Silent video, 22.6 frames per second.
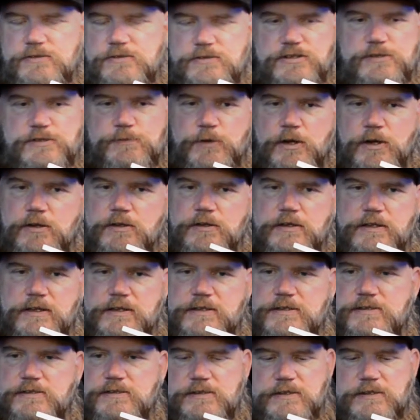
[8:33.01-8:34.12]
small,
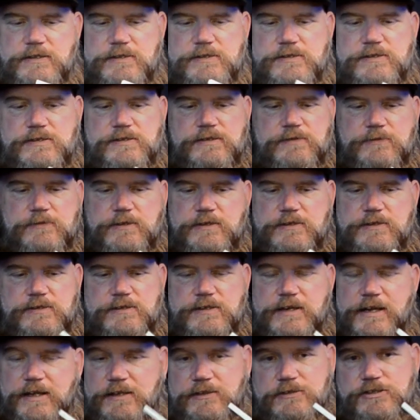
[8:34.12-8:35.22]
it's
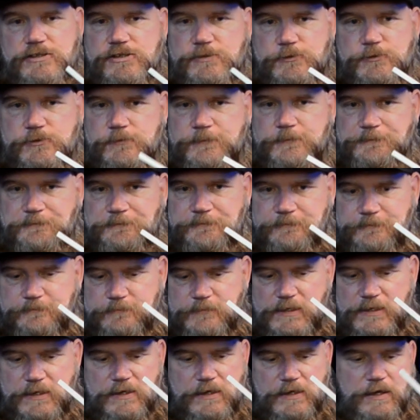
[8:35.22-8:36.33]
negligible.
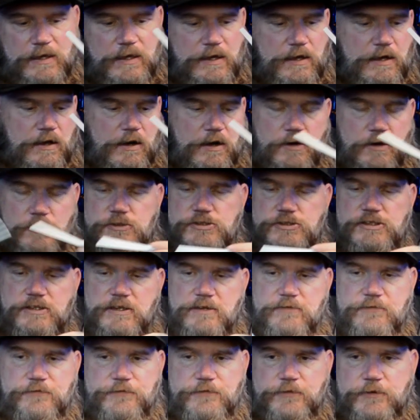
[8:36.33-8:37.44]

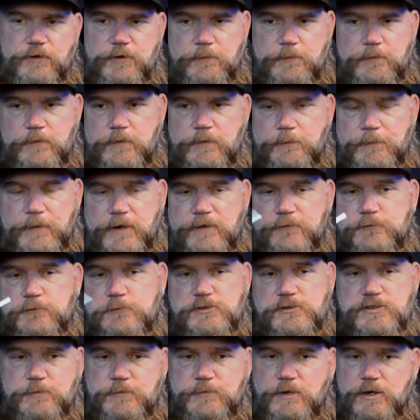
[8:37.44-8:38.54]
Oajan from
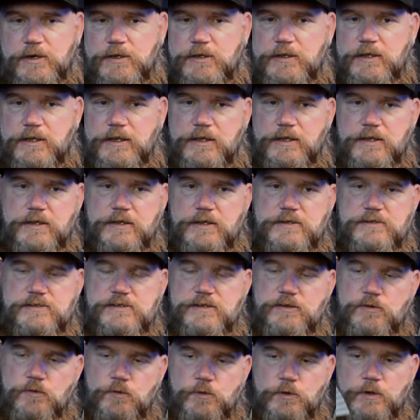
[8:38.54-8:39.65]
Parfums de Marl is
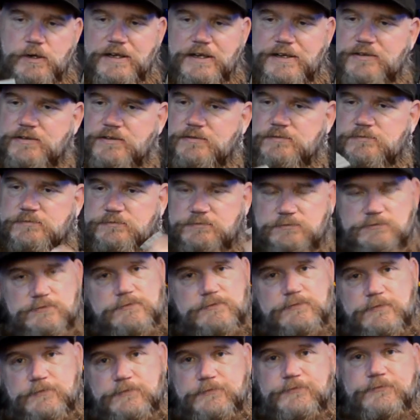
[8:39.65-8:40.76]
an Oriental,
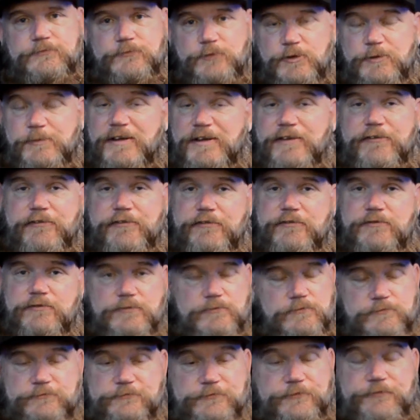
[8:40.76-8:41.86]
one of my
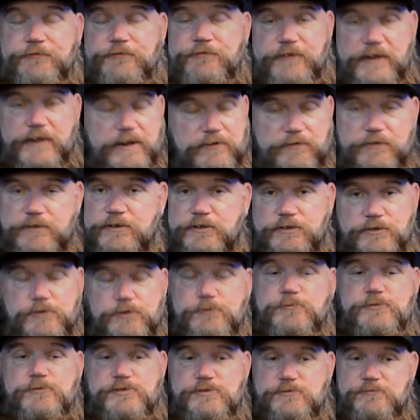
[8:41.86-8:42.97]
favorite
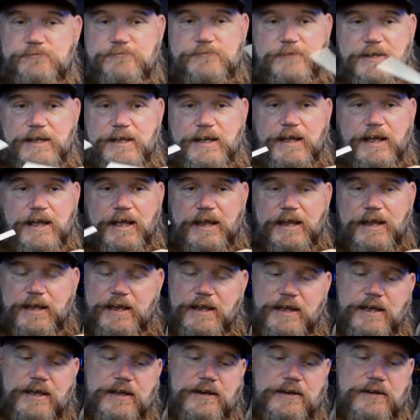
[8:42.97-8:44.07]
groups.
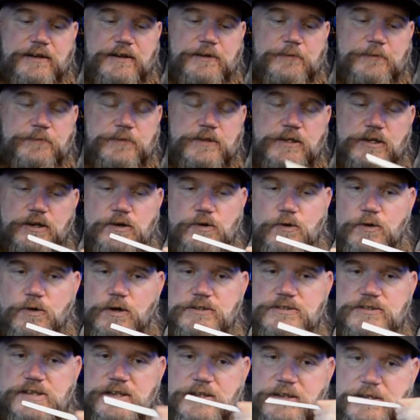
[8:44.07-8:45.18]
And the
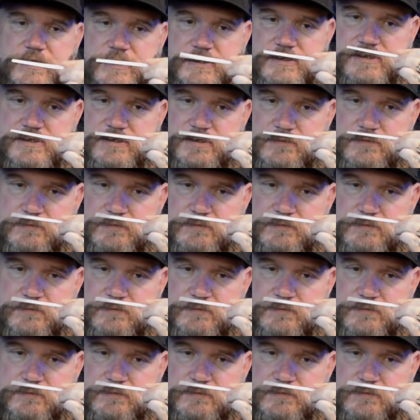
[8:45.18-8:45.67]
accords to this